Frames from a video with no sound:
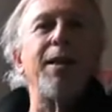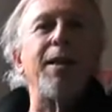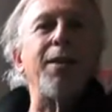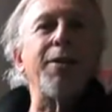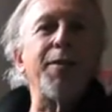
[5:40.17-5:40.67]

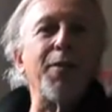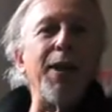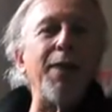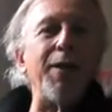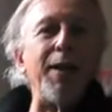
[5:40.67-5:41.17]
theories of
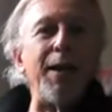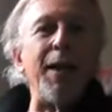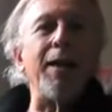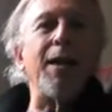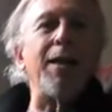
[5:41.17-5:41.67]
gravity,
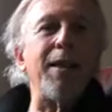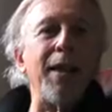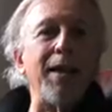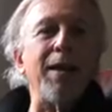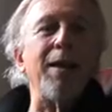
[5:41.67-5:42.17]
and I
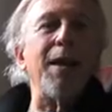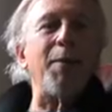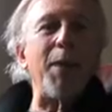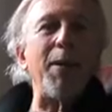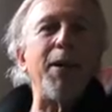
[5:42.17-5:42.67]
think they
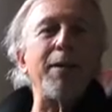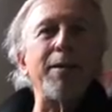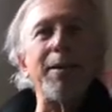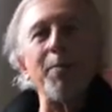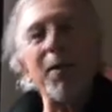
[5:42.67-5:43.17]
may be onto
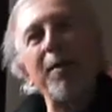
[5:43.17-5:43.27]
something.